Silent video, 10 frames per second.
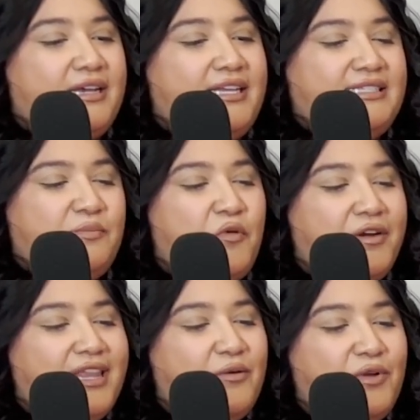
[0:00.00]
it's more
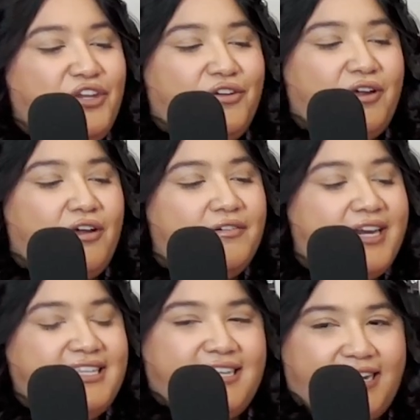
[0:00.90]
like when you're
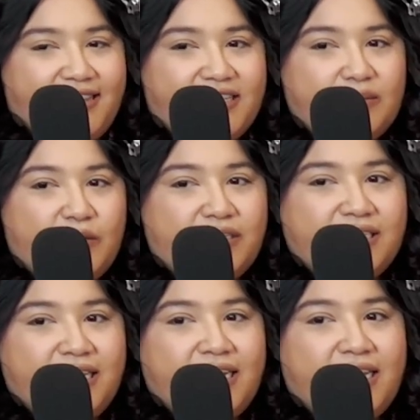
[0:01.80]
already dating this person